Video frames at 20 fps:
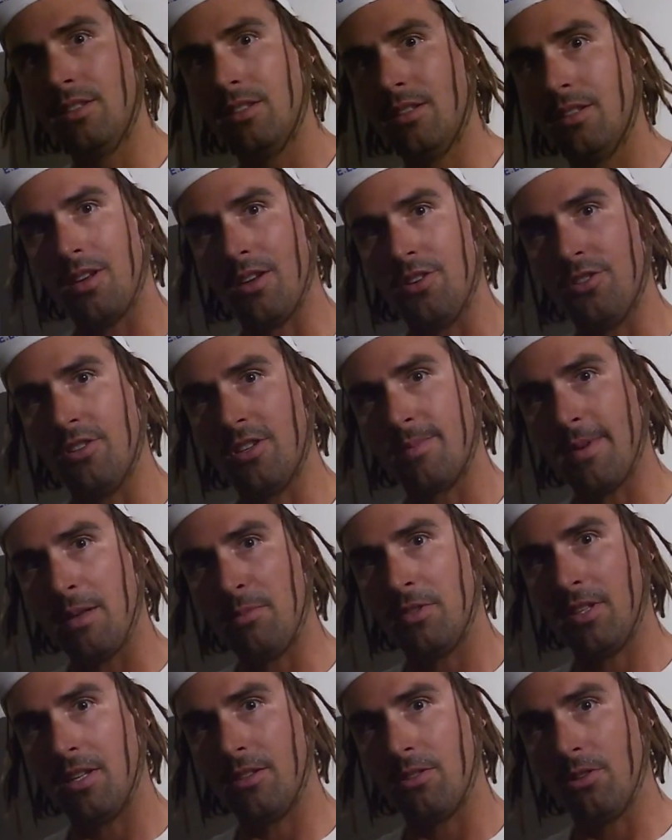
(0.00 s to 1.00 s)
So you should expect
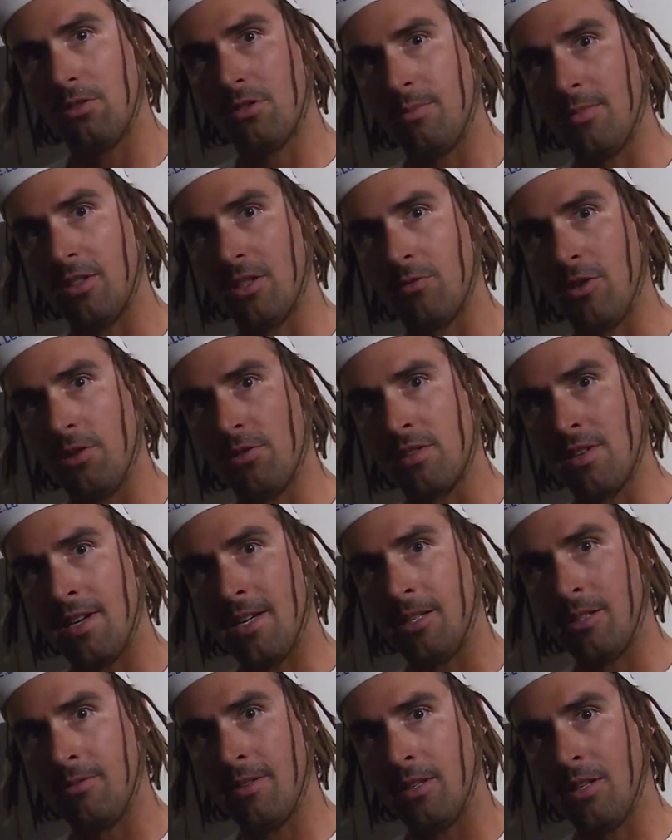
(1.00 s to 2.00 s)
them to get to the Comte de
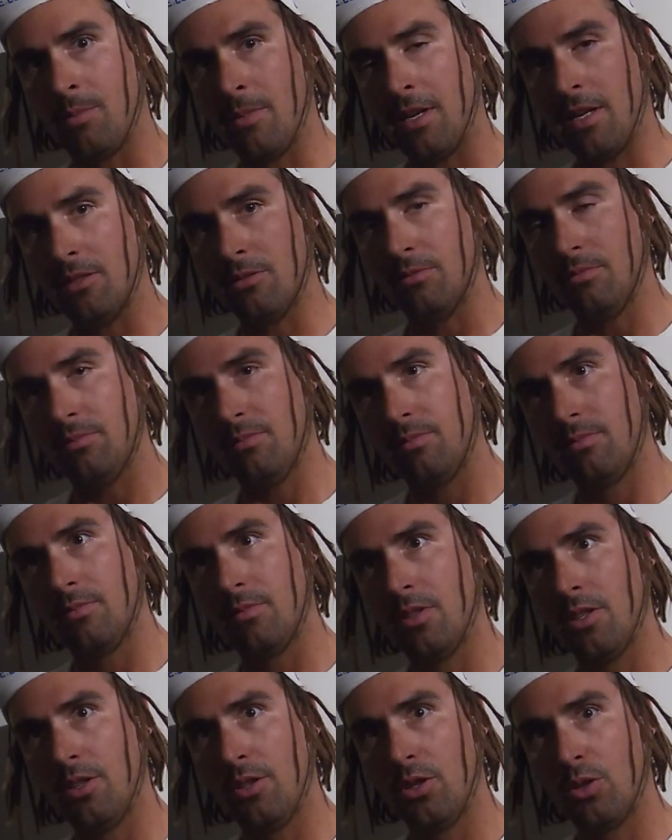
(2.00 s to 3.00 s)
Roseland around about
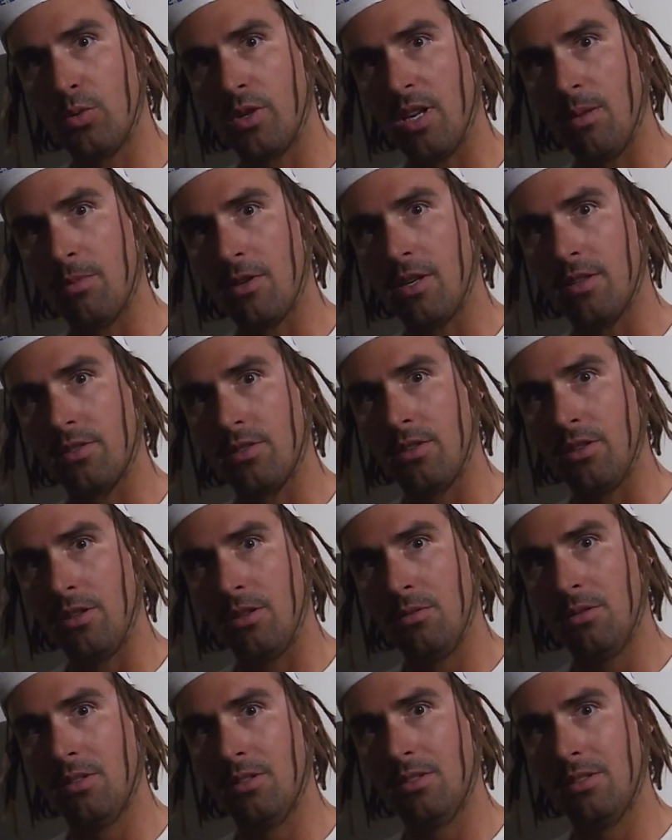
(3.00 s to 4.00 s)

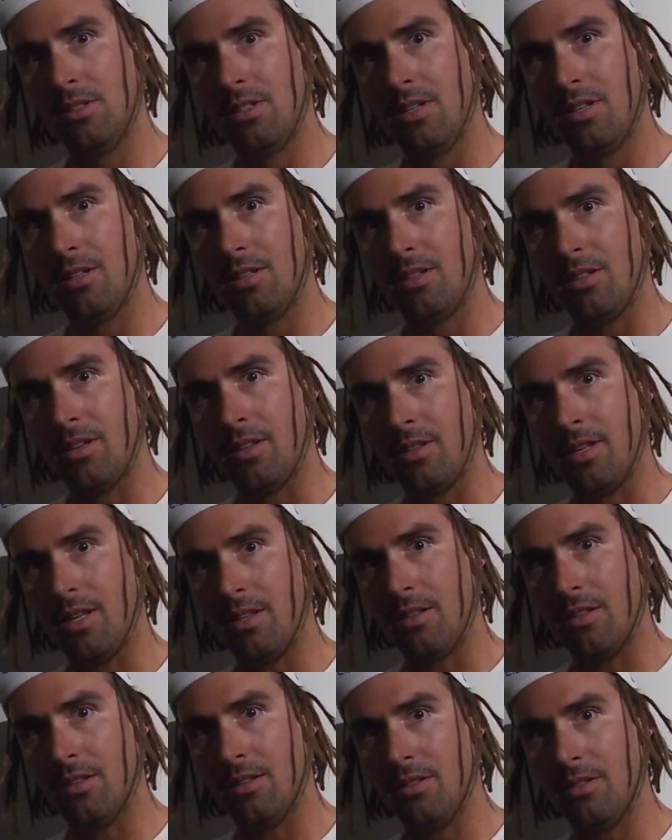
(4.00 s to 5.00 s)
2, and
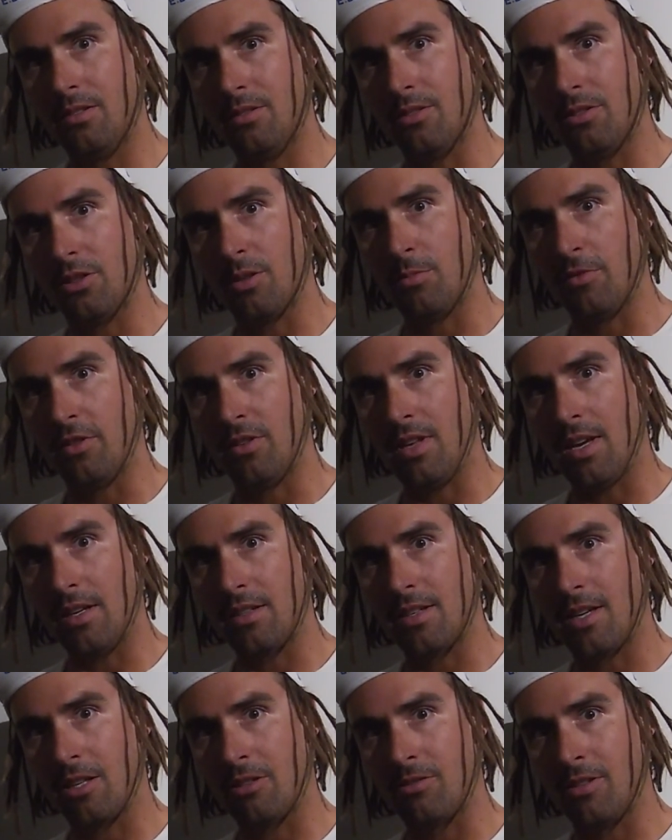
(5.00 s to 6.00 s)
then the top of the
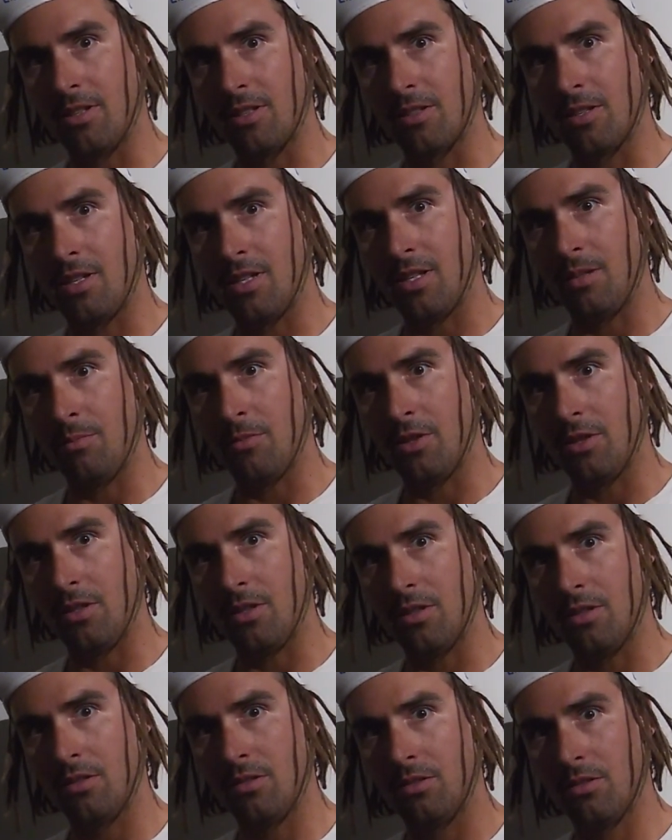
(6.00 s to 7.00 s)
next categorised climb,
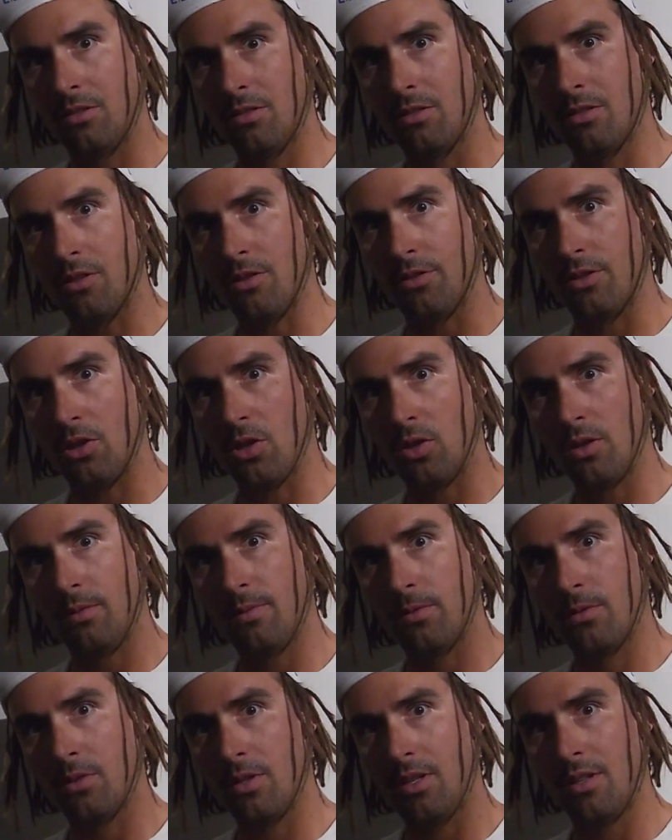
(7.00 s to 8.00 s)
the Côte de
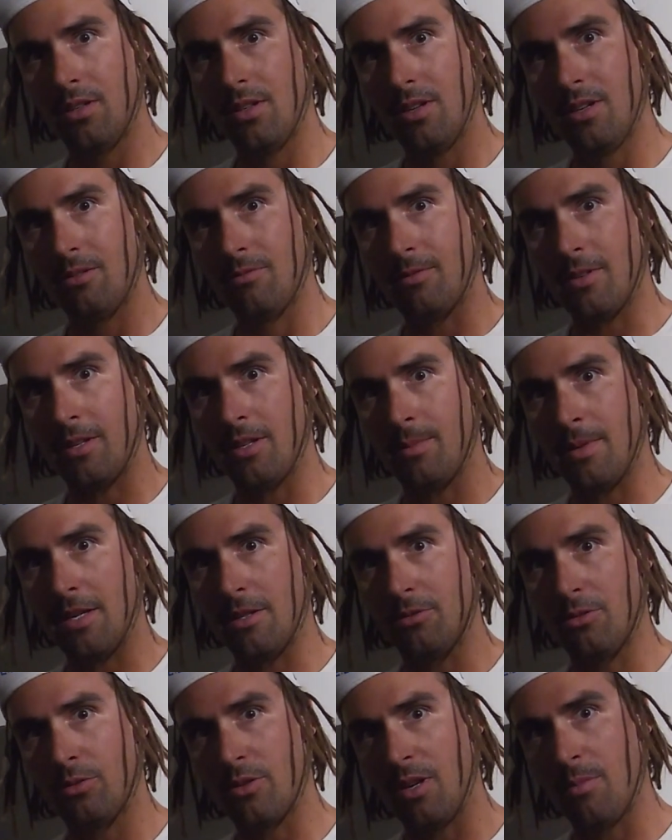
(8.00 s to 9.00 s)
Longfoy, around
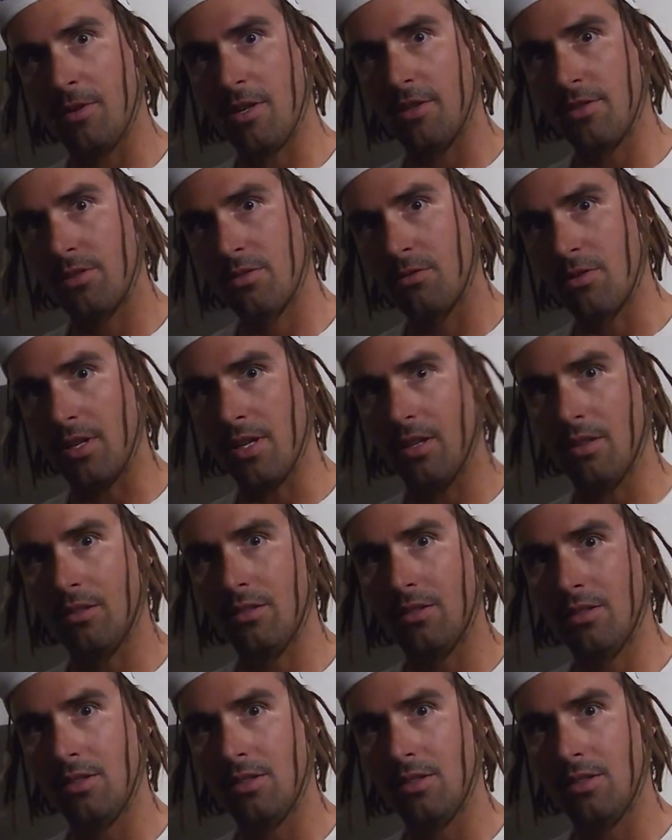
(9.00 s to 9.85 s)
about 3.